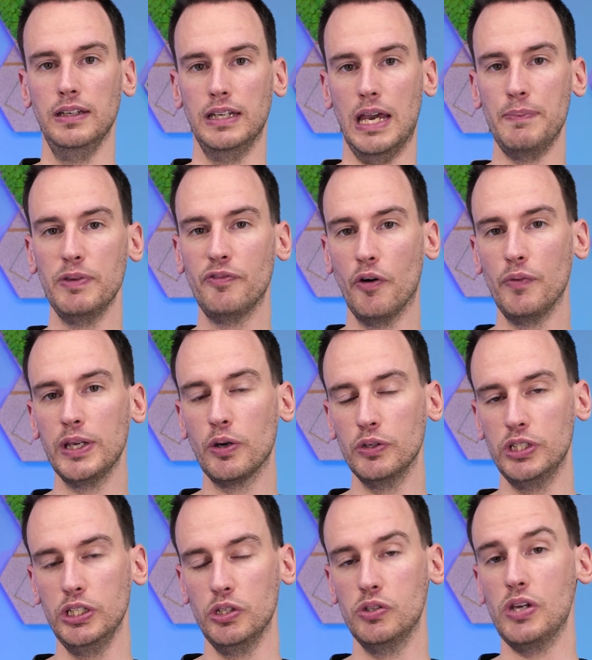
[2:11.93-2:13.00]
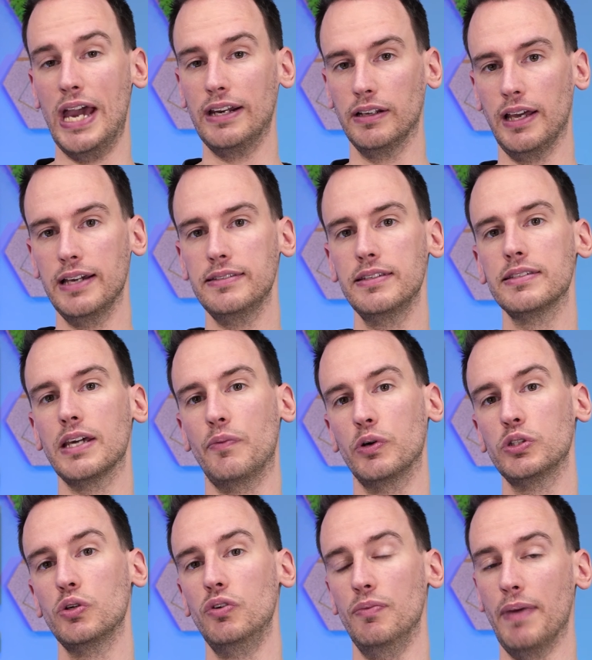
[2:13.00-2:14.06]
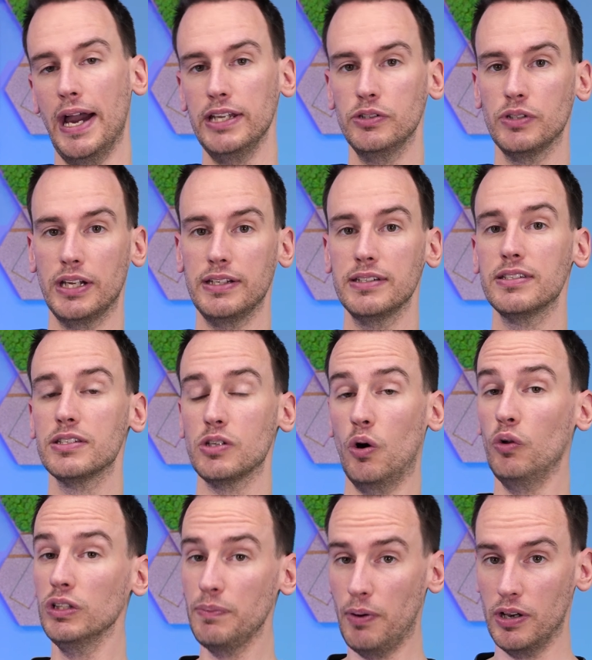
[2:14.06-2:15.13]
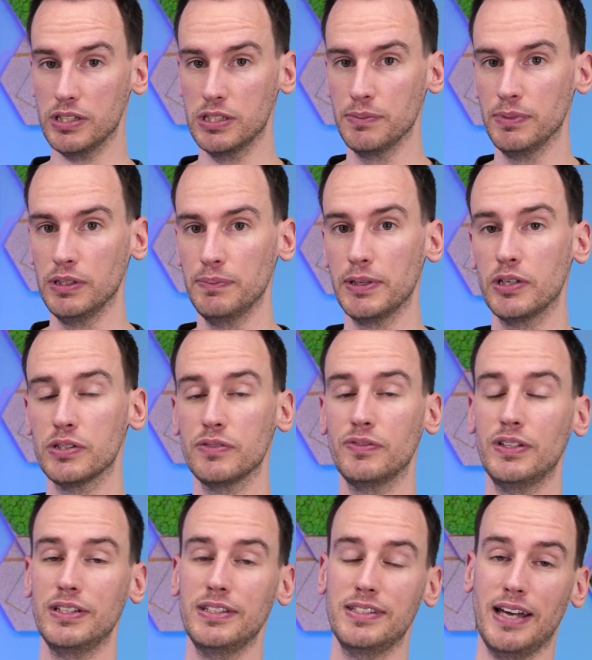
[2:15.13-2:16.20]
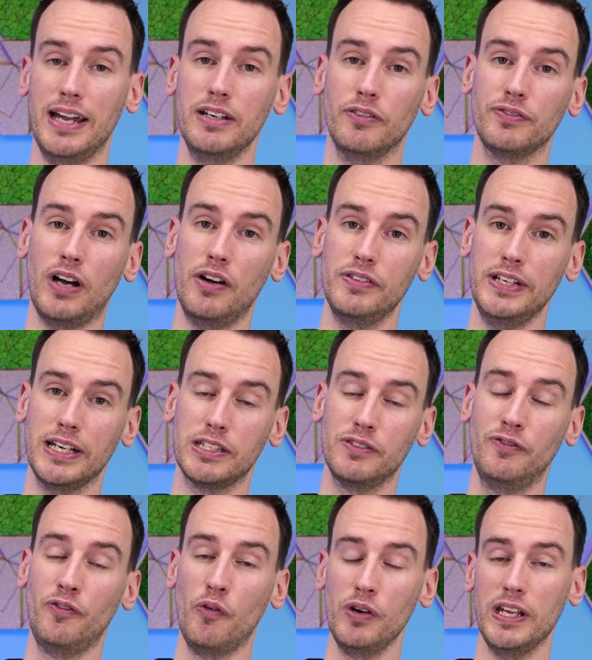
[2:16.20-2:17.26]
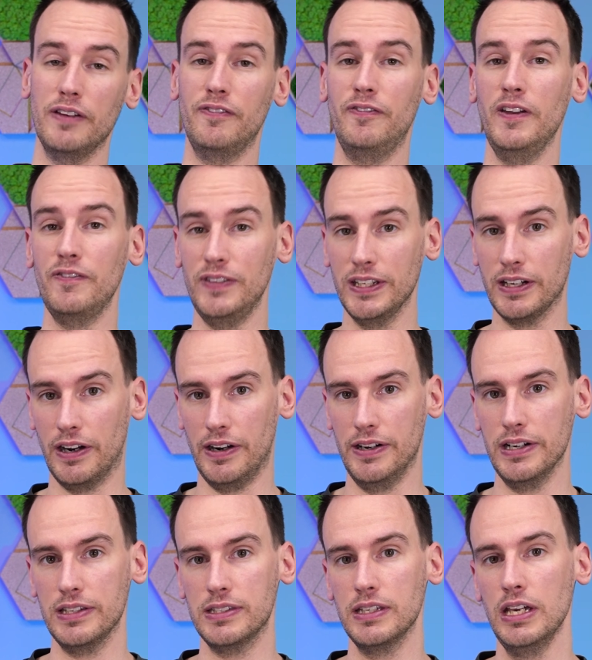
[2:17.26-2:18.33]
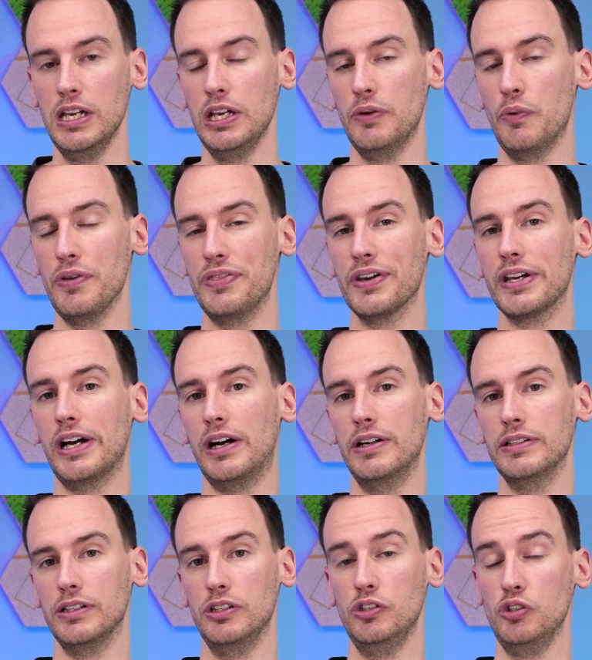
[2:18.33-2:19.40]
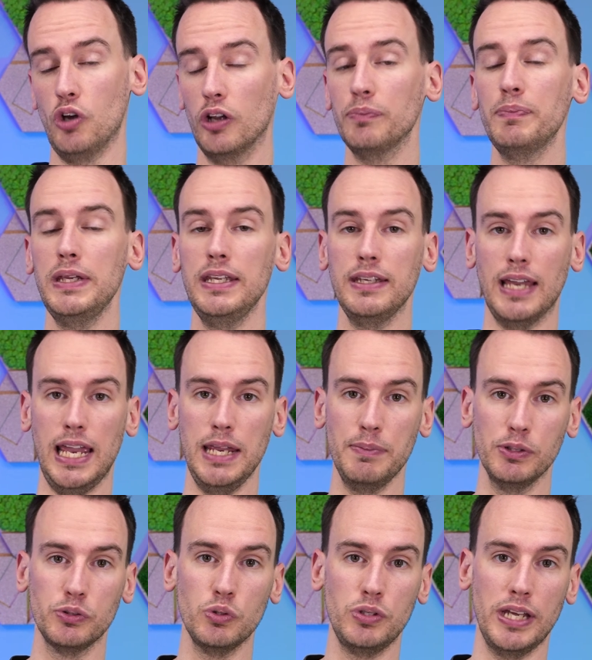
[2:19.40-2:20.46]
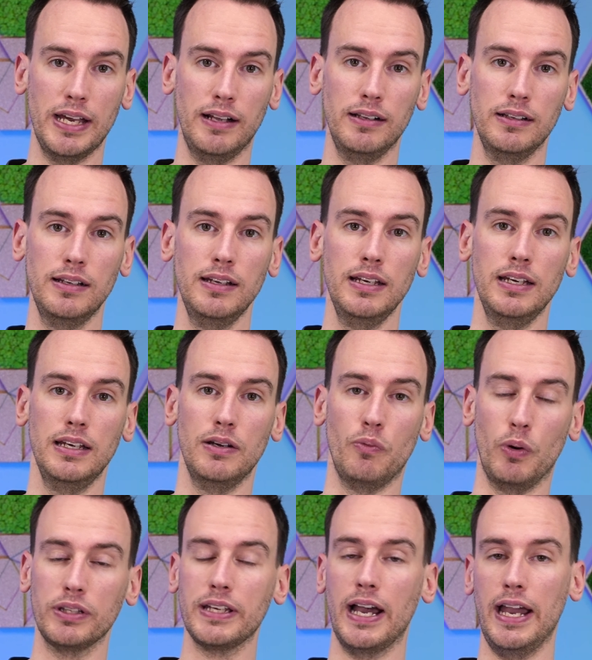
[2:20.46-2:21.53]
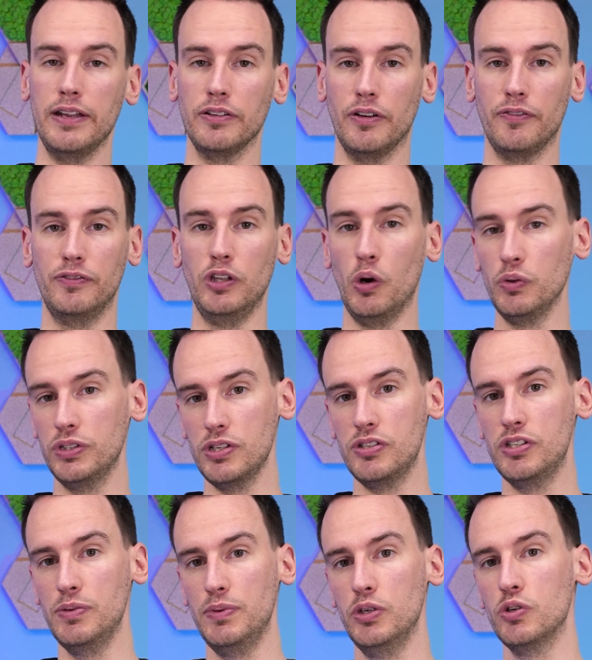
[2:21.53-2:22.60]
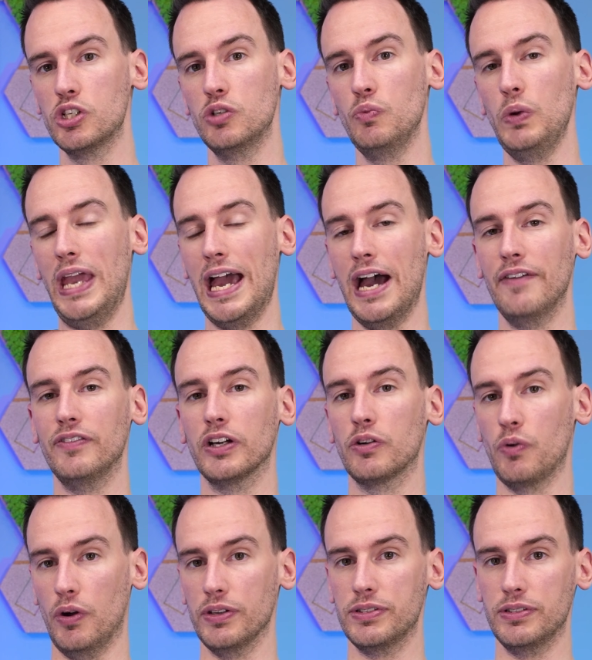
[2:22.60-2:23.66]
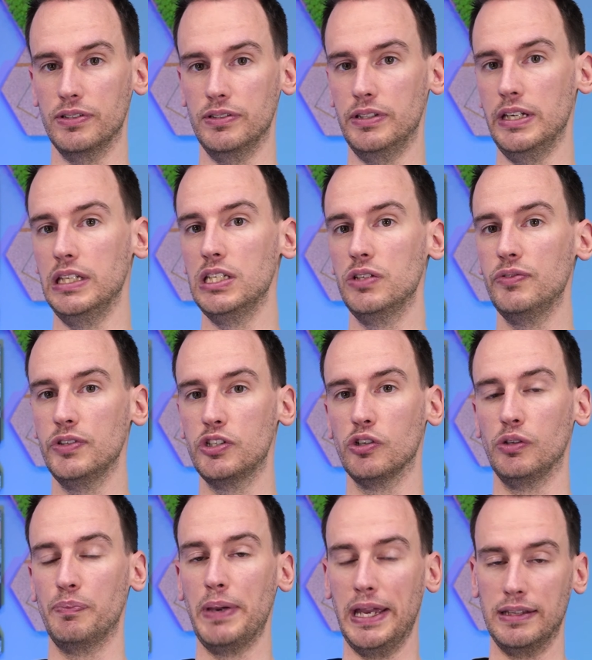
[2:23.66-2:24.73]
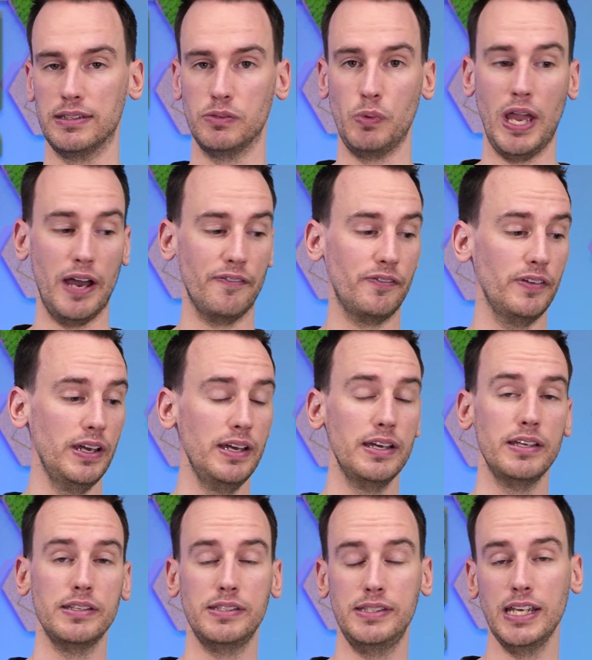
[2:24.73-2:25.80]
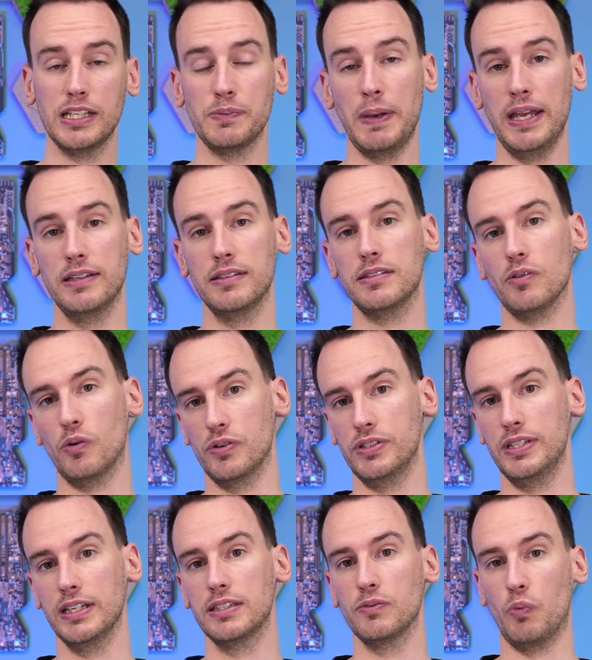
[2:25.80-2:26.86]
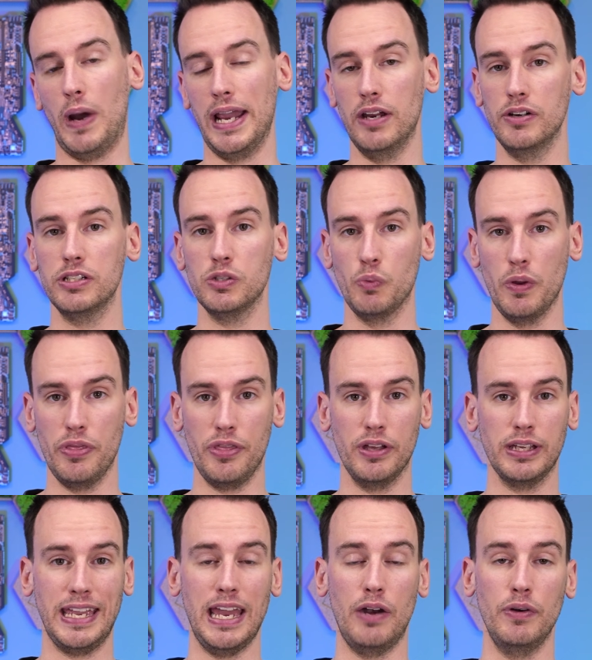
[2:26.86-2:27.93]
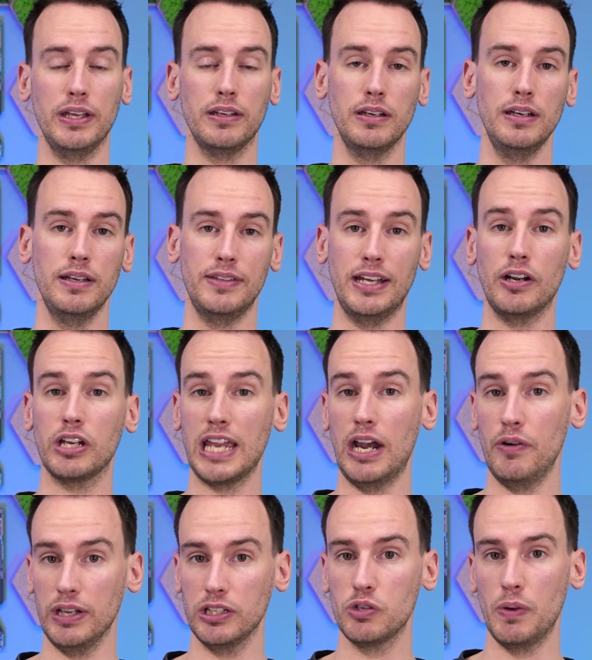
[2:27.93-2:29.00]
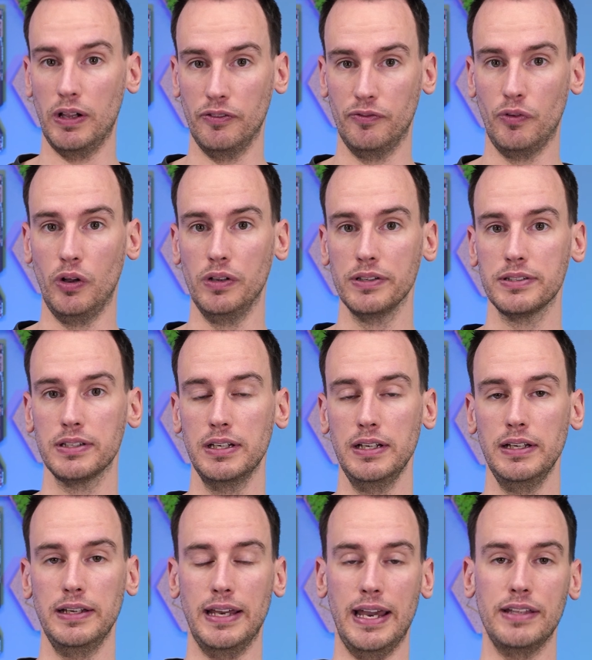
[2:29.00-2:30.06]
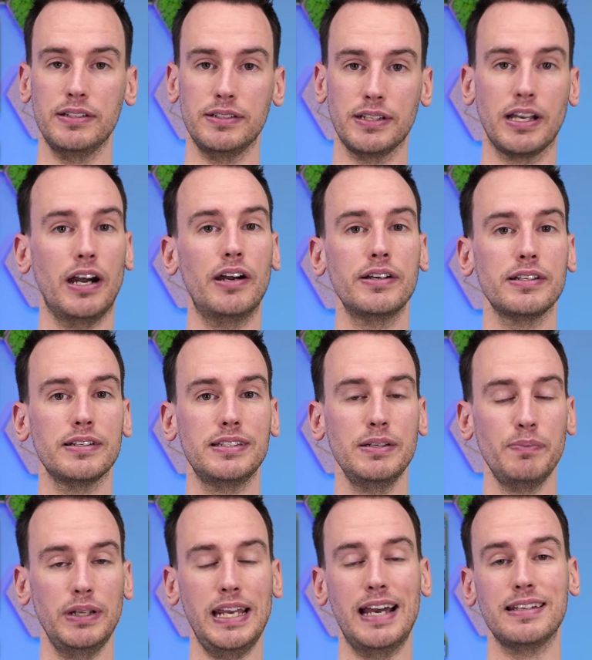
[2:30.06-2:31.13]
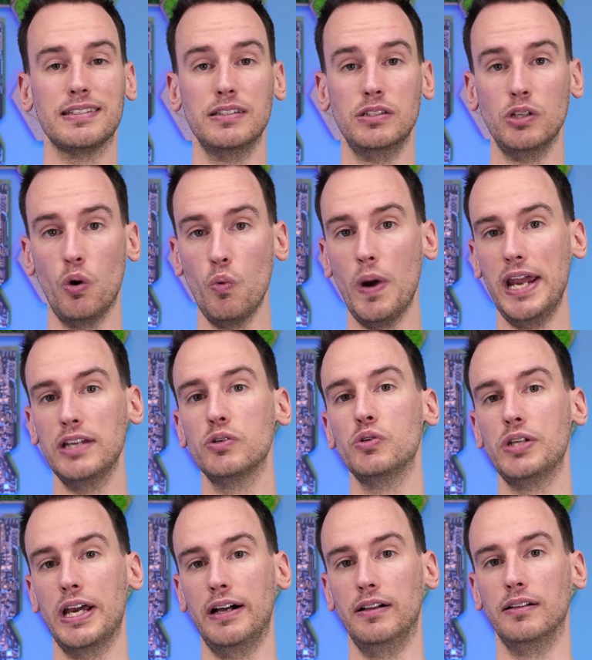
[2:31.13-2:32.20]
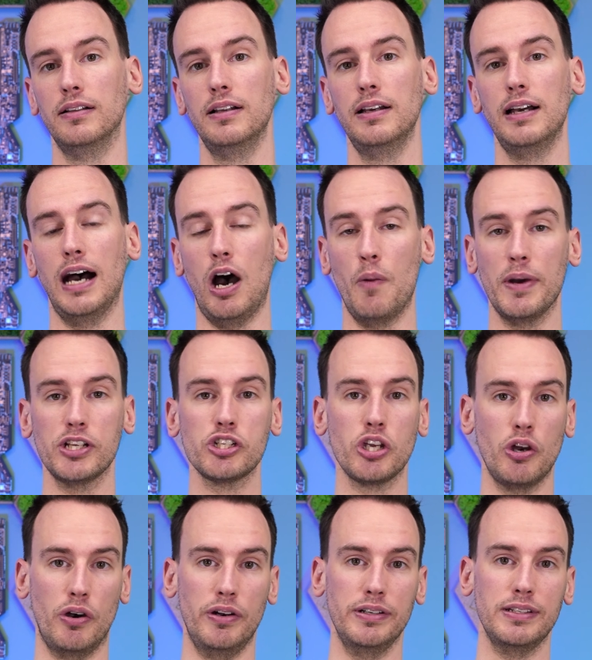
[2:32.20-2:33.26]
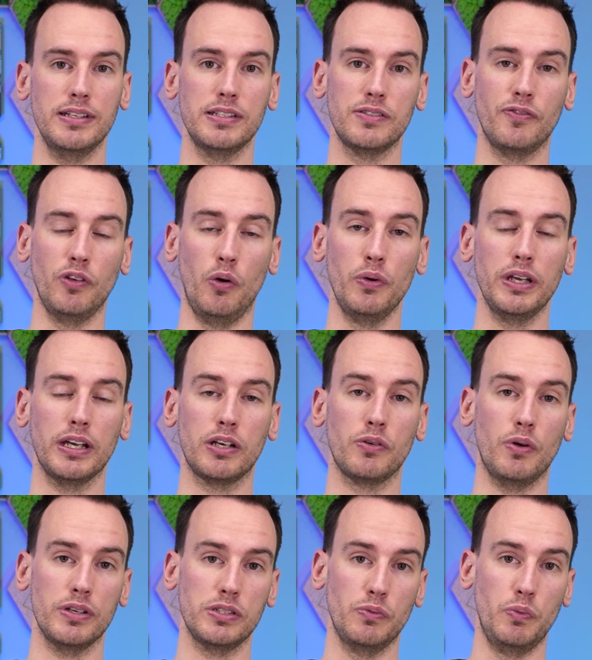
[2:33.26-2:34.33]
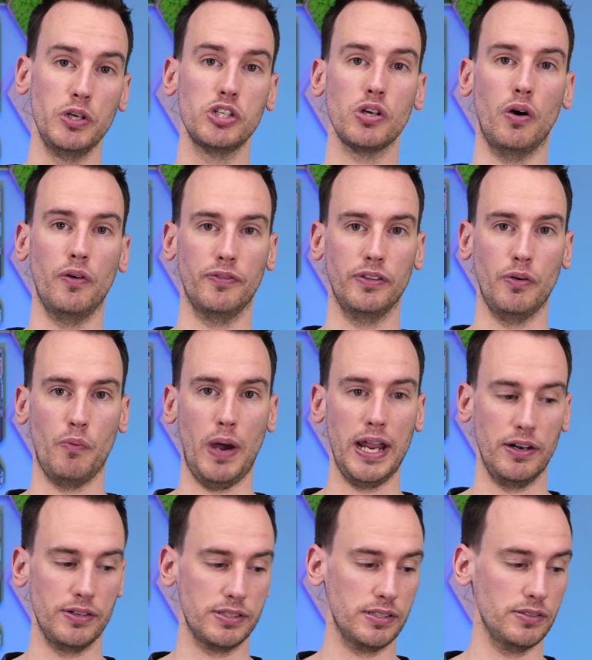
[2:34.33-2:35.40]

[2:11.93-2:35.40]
And before we continue to analyze this, I want to remind you that this is only possible because of the design of RTX 40 and 50 cards, with the card not being able to tell what kind of load distribution we have across the individual pins. We have 6 pins or 6 wires that are carrying 12 volt, and the card simply has no way to tell how much current is flowing across which of the wires.